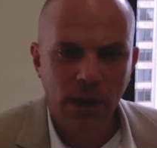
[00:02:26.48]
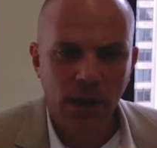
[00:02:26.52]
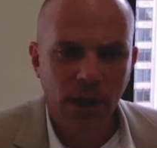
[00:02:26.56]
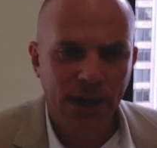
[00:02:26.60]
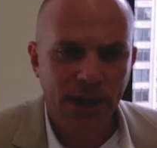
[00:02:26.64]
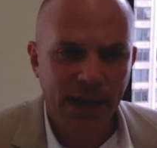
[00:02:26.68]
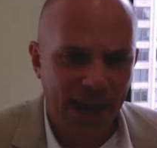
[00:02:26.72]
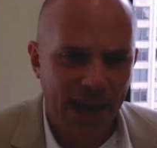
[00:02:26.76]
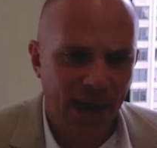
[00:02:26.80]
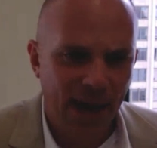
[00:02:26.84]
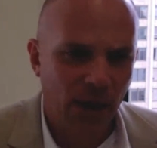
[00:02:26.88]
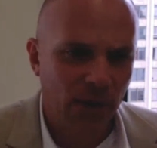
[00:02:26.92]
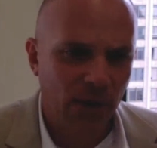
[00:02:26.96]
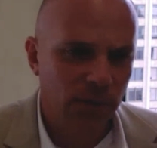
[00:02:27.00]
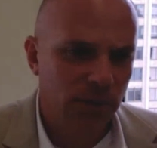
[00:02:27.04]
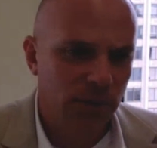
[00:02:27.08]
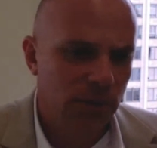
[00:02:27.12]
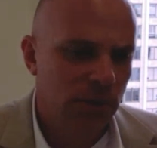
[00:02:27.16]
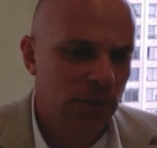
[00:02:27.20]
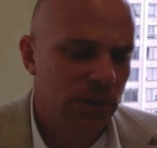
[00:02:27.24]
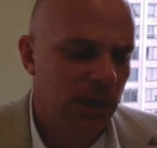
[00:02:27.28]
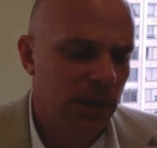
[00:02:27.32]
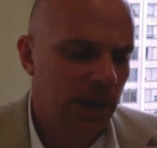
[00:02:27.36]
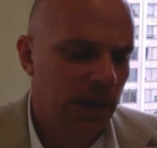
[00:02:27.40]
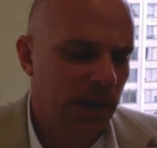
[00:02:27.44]
uh,
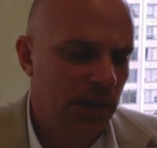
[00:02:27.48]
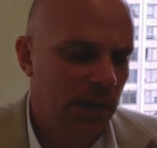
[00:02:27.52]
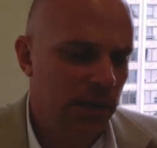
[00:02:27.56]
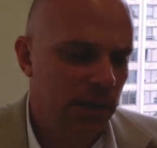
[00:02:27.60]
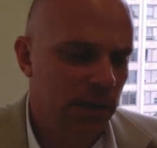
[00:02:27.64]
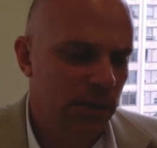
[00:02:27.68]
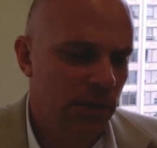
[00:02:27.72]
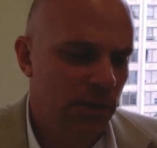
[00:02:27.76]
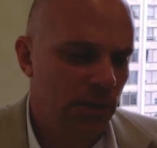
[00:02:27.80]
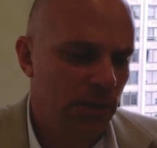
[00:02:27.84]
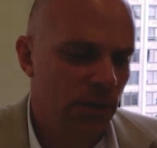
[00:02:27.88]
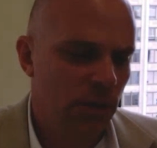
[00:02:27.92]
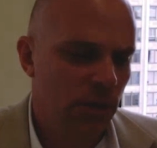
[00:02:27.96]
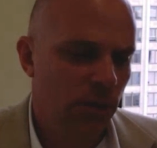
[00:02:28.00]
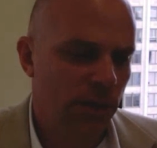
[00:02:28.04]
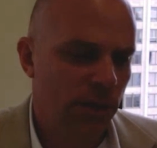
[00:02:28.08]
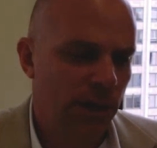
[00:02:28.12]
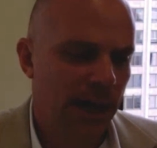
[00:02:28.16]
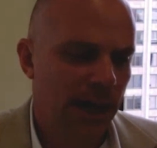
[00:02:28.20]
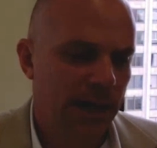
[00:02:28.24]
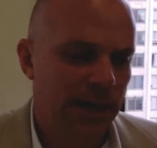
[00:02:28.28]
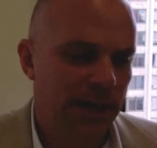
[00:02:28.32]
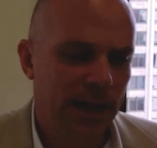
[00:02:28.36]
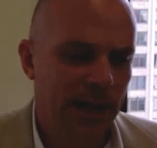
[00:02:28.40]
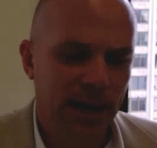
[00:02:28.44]
accounts and
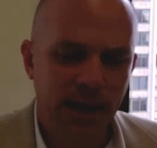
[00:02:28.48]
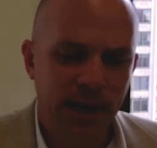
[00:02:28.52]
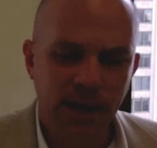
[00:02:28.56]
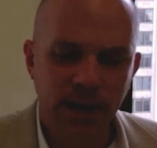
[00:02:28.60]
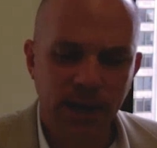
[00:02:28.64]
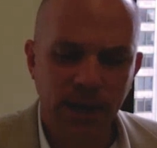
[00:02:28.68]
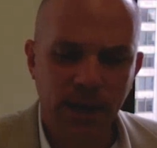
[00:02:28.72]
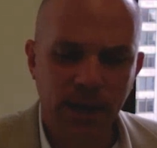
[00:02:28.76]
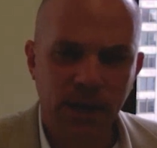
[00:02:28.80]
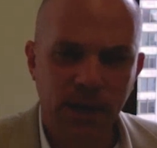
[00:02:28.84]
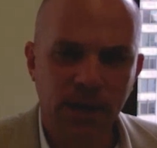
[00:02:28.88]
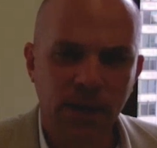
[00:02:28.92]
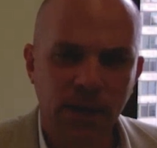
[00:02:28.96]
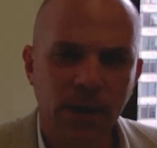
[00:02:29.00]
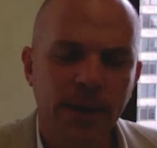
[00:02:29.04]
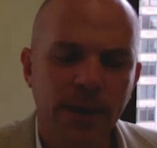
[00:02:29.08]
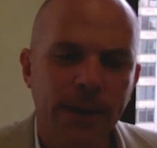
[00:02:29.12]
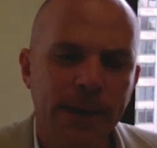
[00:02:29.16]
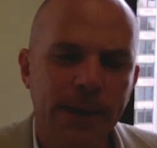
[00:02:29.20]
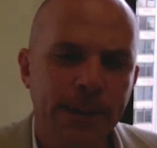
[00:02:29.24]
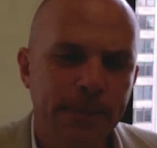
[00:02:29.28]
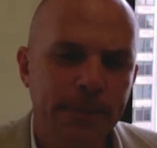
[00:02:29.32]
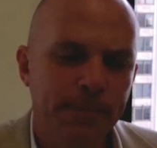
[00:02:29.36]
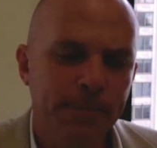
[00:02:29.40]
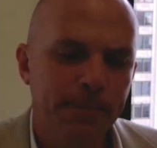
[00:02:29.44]
you're not getting
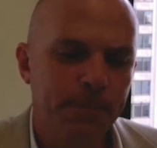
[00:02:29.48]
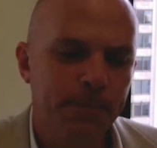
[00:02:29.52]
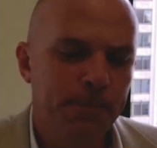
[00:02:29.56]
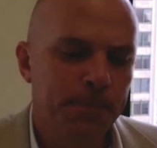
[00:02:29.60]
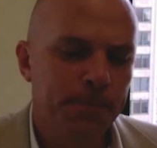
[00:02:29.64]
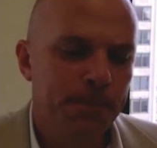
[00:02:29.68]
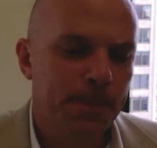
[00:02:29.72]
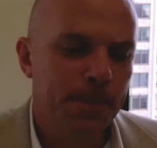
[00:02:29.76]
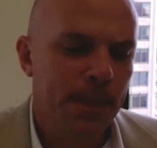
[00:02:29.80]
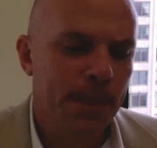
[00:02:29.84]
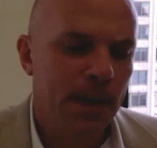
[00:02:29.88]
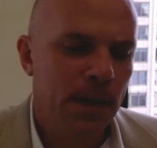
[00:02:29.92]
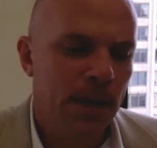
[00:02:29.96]
um,